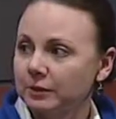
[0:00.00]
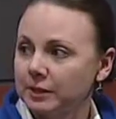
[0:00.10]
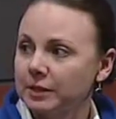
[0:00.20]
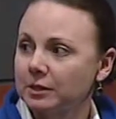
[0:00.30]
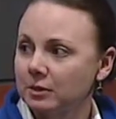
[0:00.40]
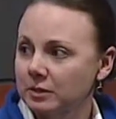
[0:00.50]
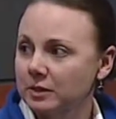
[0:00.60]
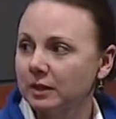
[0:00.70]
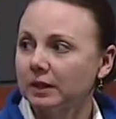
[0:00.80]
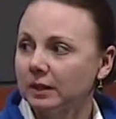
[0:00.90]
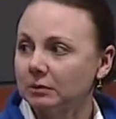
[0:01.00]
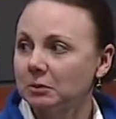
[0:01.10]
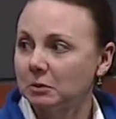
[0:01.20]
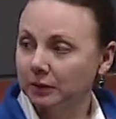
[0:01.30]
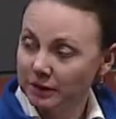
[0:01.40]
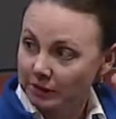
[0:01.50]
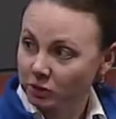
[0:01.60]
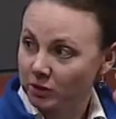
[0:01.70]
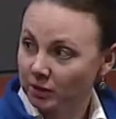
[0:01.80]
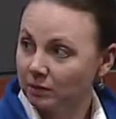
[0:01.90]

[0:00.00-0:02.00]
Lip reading: their ears and can be really itchy.